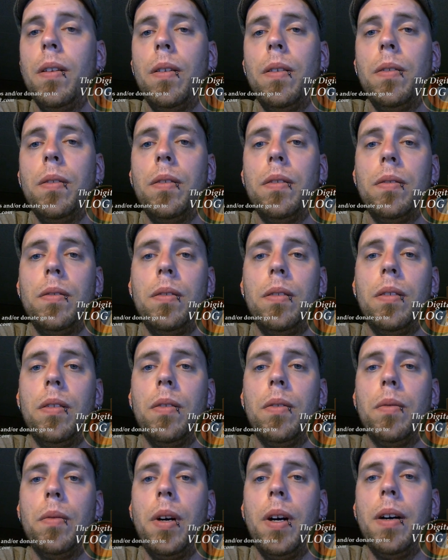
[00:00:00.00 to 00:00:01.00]
oh,
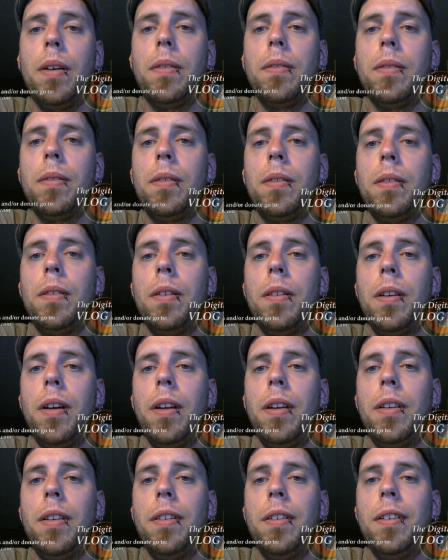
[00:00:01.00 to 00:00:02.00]
wow,
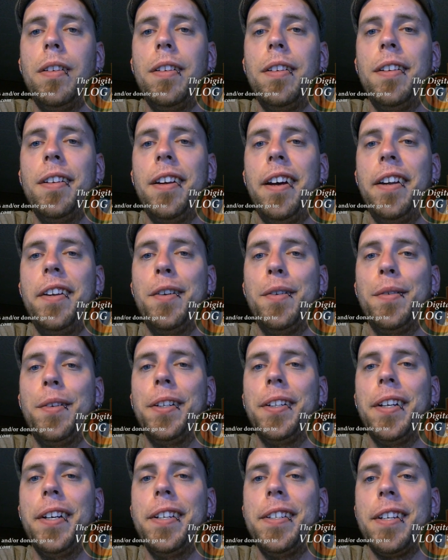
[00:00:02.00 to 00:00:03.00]
I didn't
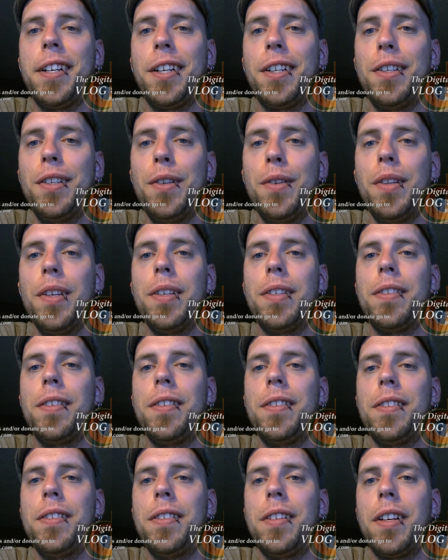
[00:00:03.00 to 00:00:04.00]
realize I could do this.
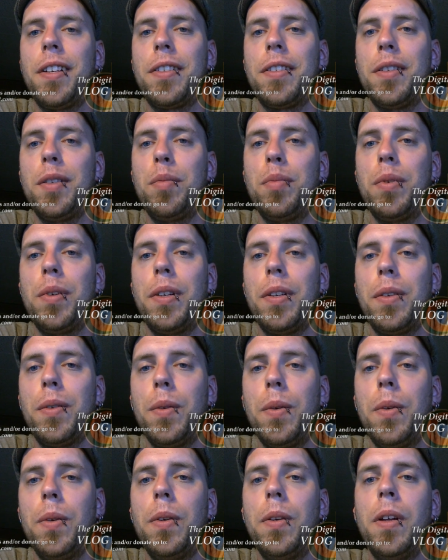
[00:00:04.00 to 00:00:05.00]
This is actually pretty
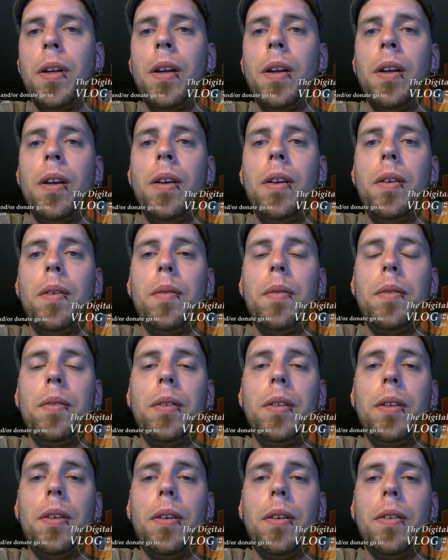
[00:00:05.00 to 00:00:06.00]
cool,
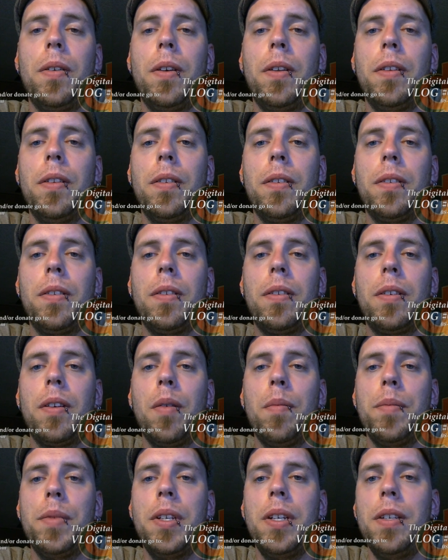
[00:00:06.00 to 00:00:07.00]
and
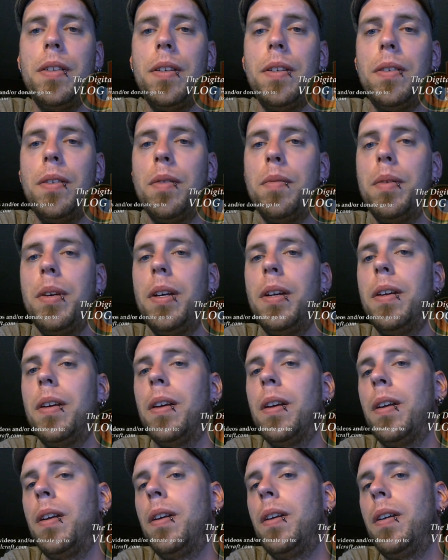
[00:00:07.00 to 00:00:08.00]
comes easy to me.
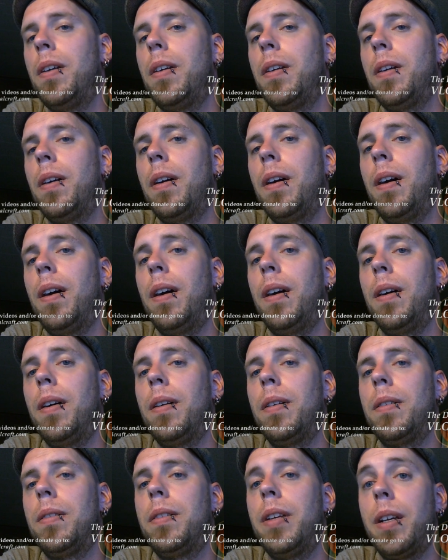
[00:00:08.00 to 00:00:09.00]

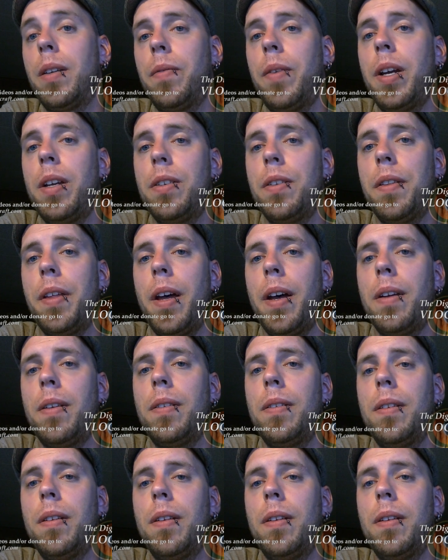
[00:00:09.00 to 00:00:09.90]
Take advantage of that.